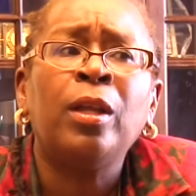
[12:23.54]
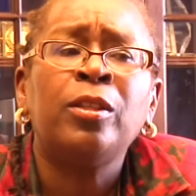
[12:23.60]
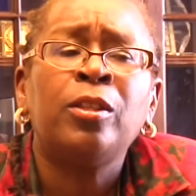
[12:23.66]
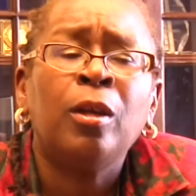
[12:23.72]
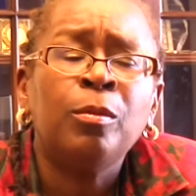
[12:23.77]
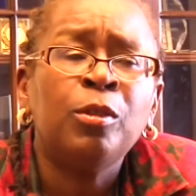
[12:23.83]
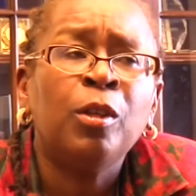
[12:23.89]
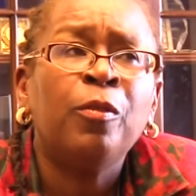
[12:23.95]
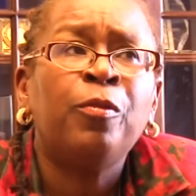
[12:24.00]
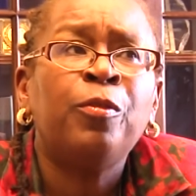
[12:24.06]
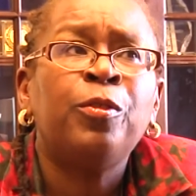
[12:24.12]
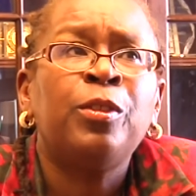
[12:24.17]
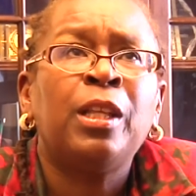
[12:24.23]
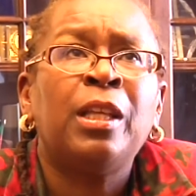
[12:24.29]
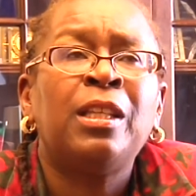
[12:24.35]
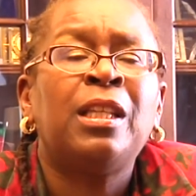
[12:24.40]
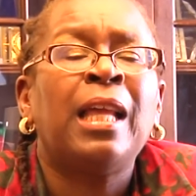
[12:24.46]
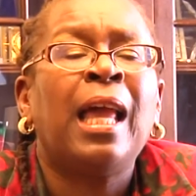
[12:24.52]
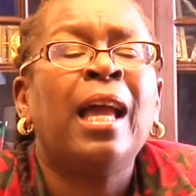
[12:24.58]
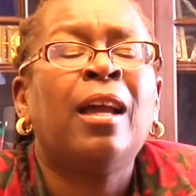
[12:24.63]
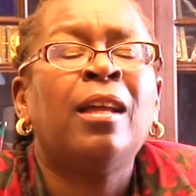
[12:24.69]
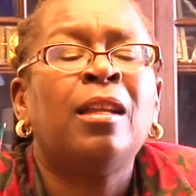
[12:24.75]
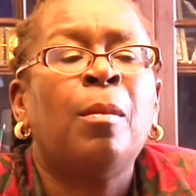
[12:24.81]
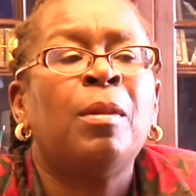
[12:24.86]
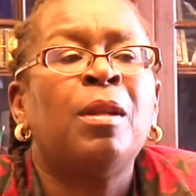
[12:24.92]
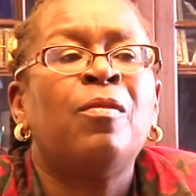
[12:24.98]
in terms of the
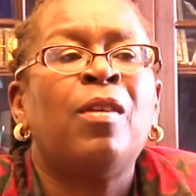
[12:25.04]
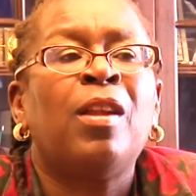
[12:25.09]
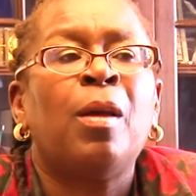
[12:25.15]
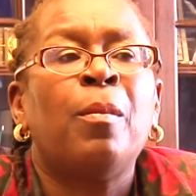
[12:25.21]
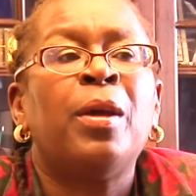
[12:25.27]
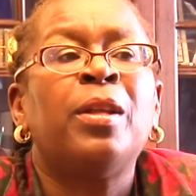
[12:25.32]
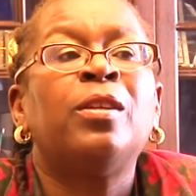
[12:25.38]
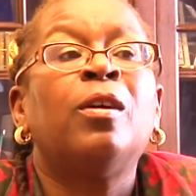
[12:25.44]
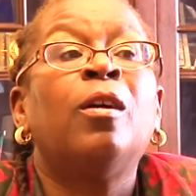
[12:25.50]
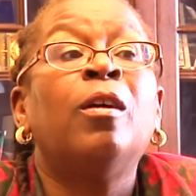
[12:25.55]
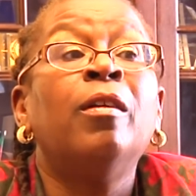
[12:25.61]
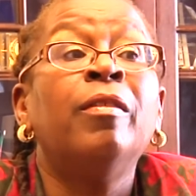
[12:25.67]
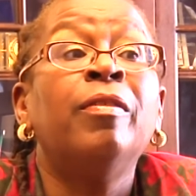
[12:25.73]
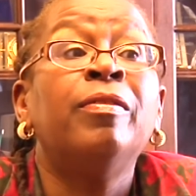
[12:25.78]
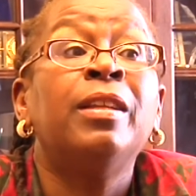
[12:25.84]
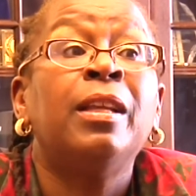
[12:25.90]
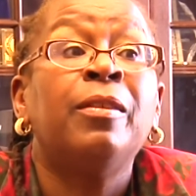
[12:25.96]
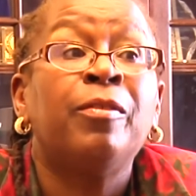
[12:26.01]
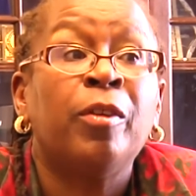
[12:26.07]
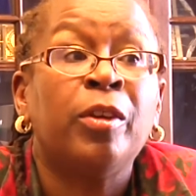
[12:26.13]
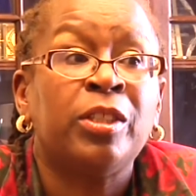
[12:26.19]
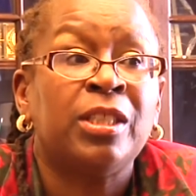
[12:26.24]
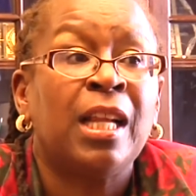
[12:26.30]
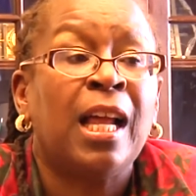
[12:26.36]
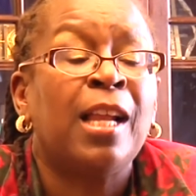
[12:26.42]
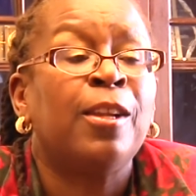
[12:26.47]
economic development of the
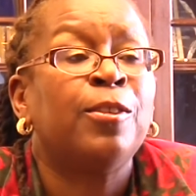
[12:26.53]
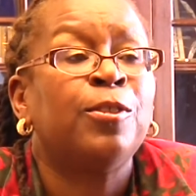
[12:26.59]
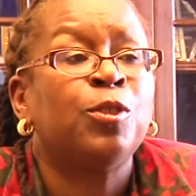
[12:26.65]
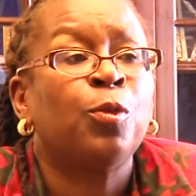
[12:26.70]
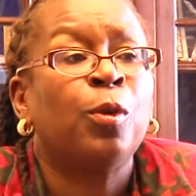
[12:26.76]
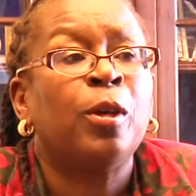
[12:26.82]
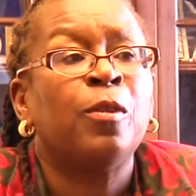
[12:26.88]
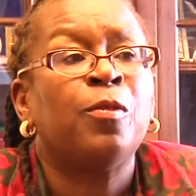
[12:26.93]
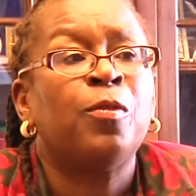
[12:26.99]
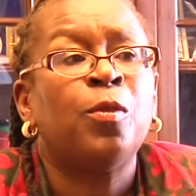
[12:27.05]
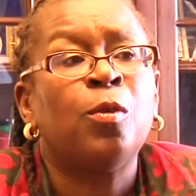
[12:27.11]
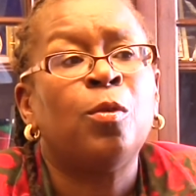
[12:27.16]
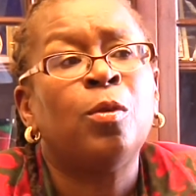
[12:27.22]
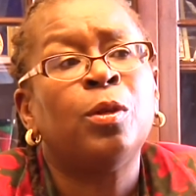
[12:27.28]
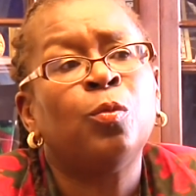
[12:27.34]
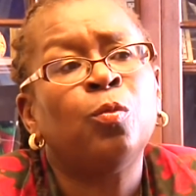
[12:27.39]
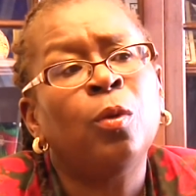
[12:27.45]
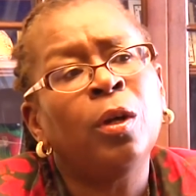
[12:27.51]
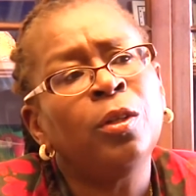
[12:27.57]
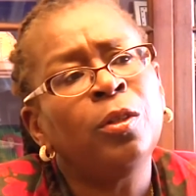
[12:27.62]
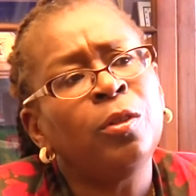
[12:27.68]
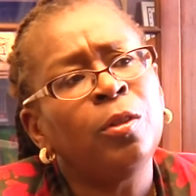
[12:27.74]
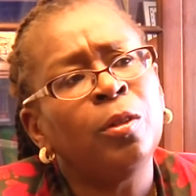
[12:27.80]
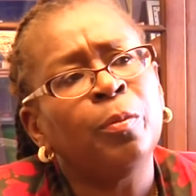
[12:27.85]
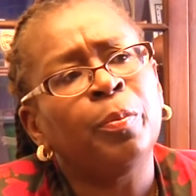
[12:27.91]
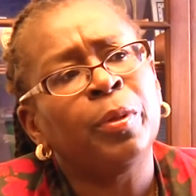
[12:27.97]
Virgin Islands going forward,
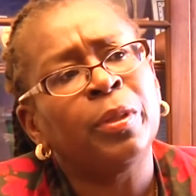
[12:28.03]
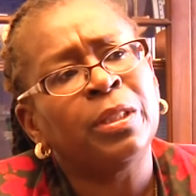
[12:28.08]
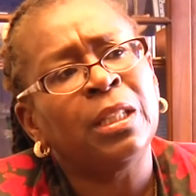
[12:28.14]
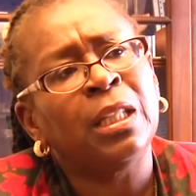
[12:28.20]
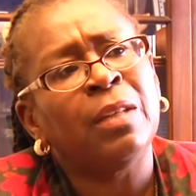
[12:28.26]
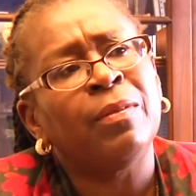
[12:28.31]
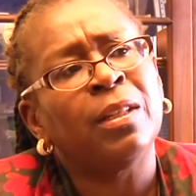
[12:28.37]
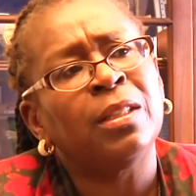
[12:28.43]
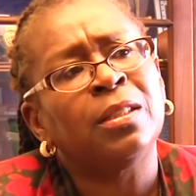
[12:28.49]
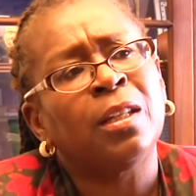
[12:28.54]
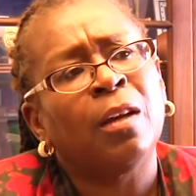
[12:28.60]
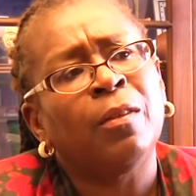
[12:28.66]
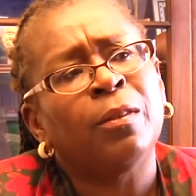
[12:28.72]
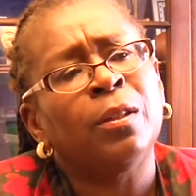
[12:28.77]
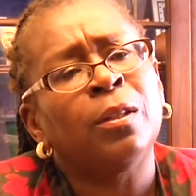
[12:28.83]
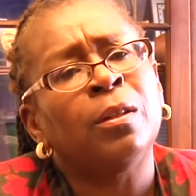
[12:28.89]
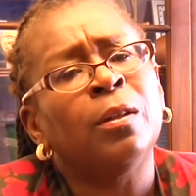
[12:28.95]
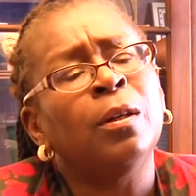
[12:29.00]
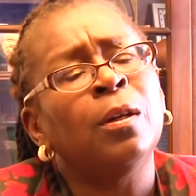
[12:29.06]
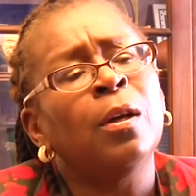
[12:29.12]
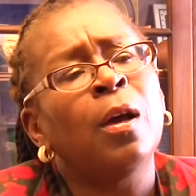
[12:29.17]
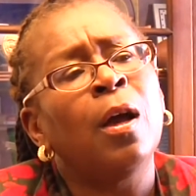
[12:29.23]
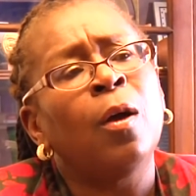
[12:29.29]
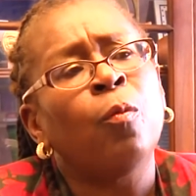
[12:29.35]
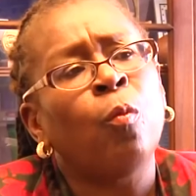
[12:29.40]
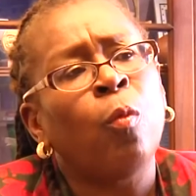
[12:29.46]
what do you perceive as going on?
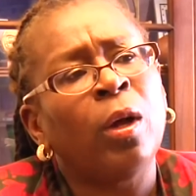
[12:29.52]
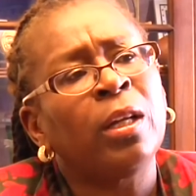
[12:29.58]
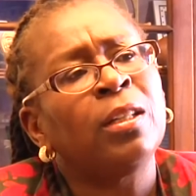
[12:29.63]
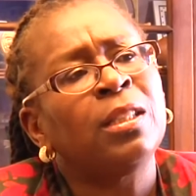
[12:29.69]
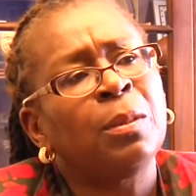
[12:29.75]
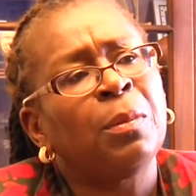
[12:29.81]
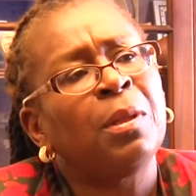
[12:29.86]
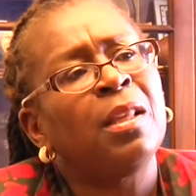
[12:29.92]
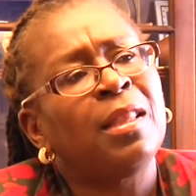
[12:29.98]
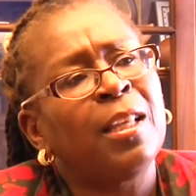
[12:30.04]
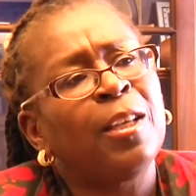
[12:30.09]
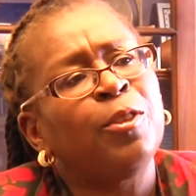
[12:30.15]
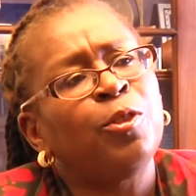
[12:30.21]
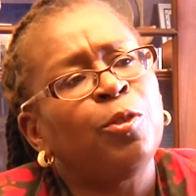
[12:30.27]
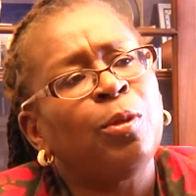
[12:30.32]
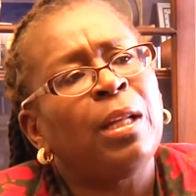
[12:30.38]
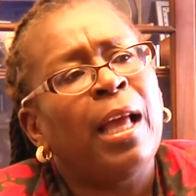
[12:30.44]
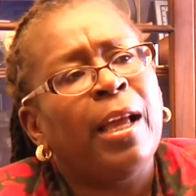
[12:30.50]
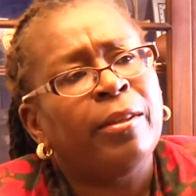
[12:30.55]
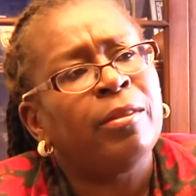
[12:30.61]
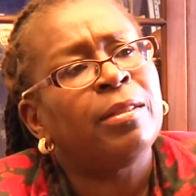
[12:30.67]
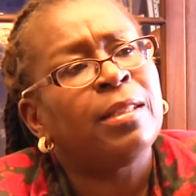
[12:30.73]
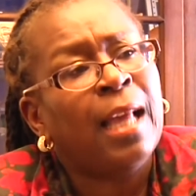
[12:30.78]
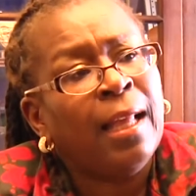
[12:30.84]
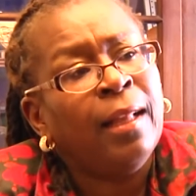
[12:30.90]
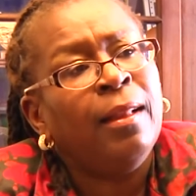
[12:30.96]
What are some of the things you would
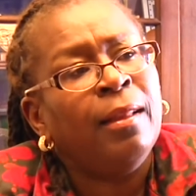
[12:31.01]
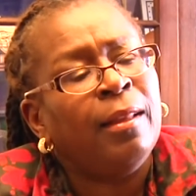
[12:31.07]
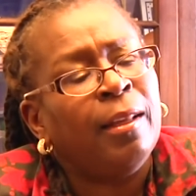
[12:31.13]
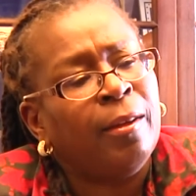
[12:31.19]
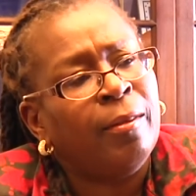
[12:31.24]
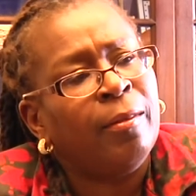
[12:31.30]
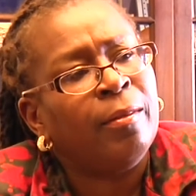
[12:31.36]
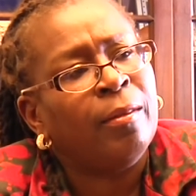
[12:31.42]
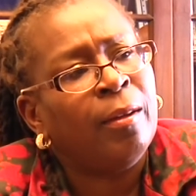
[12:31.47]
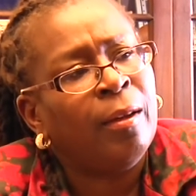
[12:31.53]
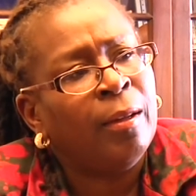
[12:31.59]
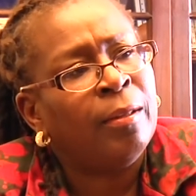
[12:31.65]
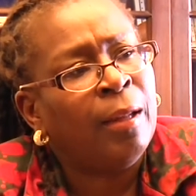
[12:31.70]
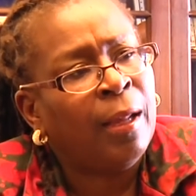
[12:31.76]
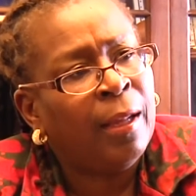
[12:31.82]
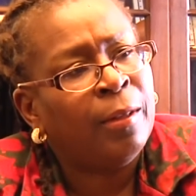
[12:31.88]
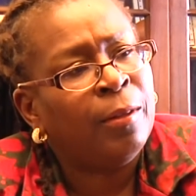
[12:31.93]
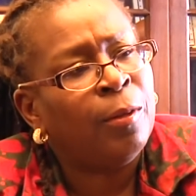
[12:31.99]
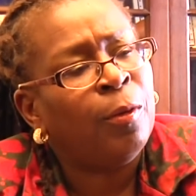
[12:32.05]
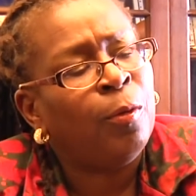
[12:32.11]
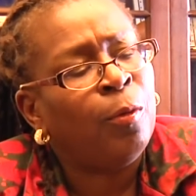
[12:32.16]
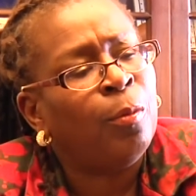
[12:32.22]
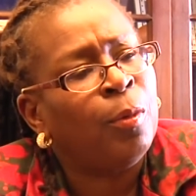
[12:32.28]
like to tackle there on the